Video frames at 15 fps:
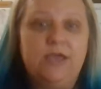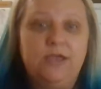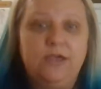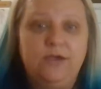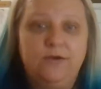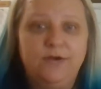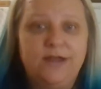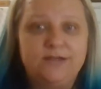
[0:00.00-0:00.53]

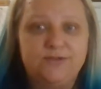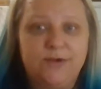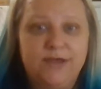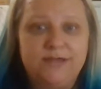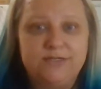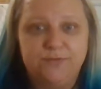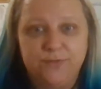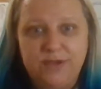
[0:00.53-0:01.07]
you're not
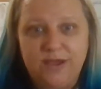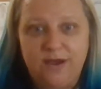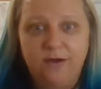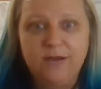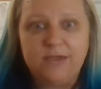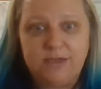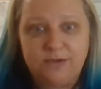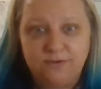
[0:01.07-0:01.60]
trying to
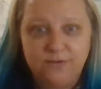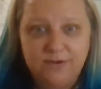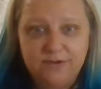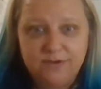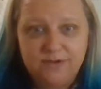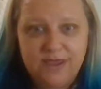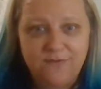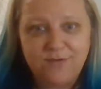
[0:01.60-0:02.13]
re-argue
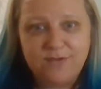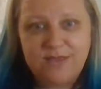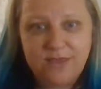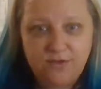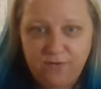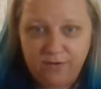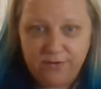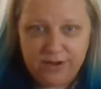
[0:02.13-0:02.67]
everything
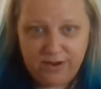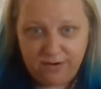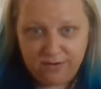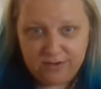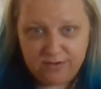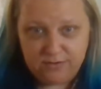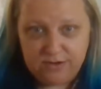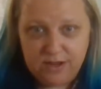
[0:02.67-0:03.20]
you've already
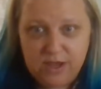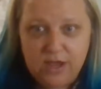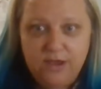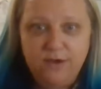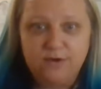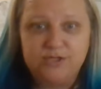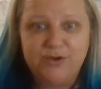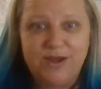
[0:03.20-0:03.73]
argued.
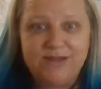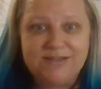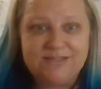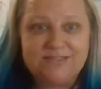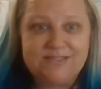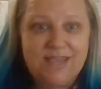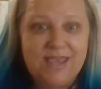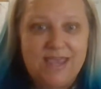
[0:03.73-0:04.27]
You're trying to
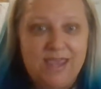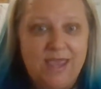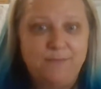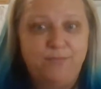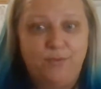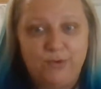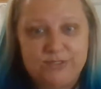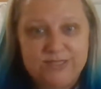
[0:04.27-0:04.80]
say
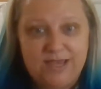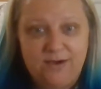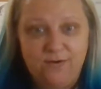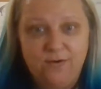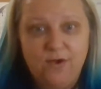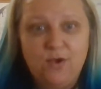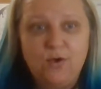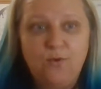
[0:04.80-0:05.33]
and point
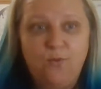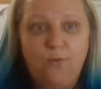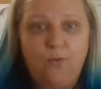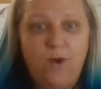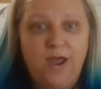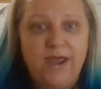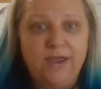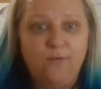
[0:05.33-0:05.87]
out
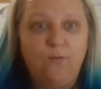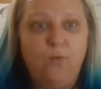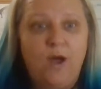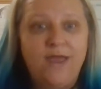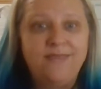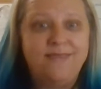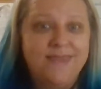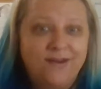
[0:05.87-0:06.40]
why
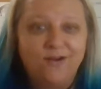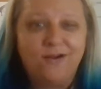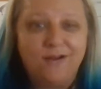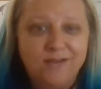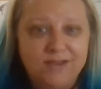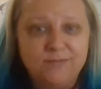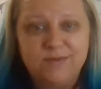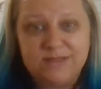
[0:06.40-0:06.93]
their
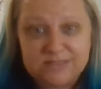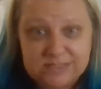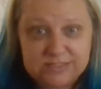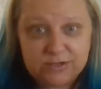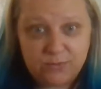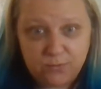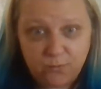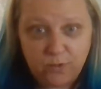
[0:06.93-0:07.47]
arguments
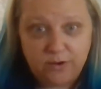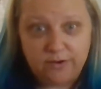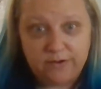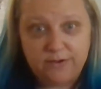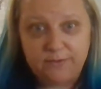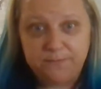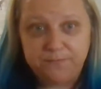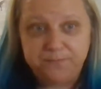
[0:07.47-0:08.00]
don't work,
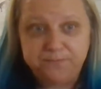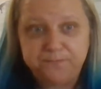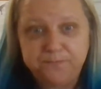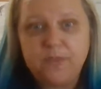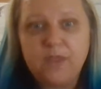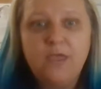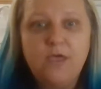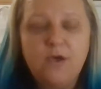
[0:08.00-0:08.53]

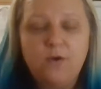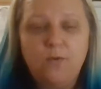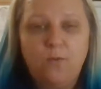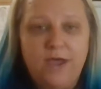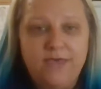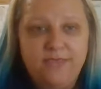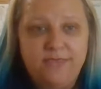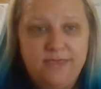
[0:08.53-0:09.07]

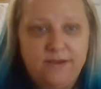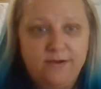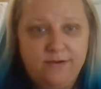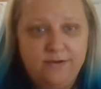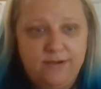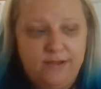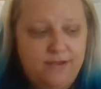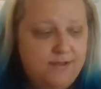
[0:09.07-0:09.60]
why
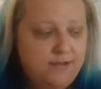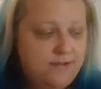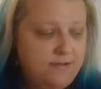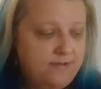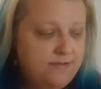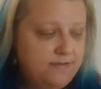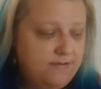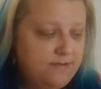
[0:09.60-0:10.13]

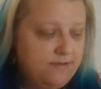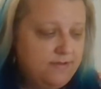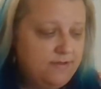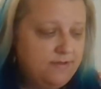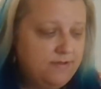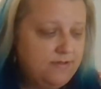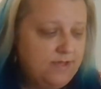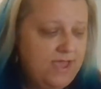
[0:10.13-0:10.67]
their
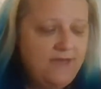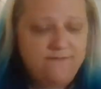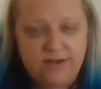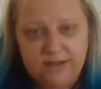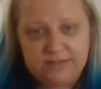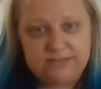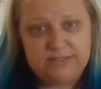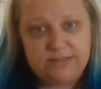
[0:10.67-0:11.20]

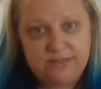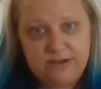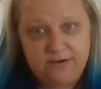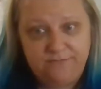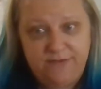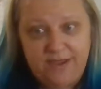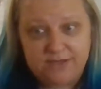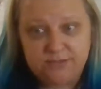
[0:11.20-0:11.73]
evidence and
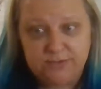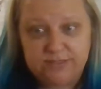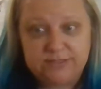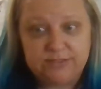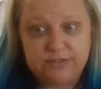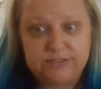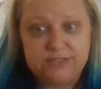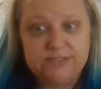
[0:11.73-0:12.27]
their factual
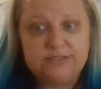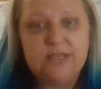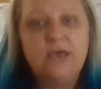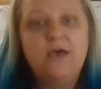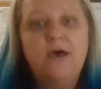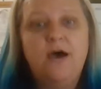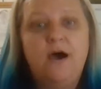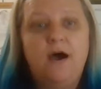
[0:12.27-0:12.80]
assertions
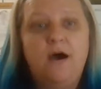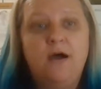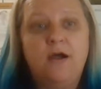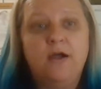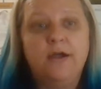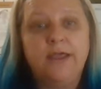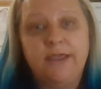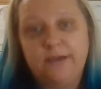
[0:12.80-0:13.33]

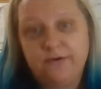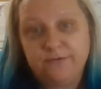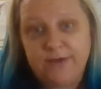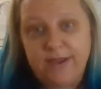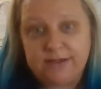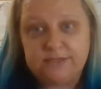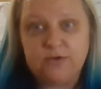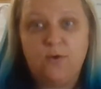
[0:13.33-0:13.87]
are
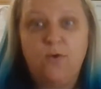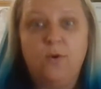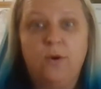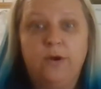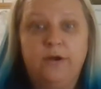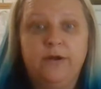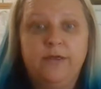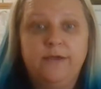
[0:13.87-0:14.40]
incorrect
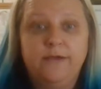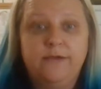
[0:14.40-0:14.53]
or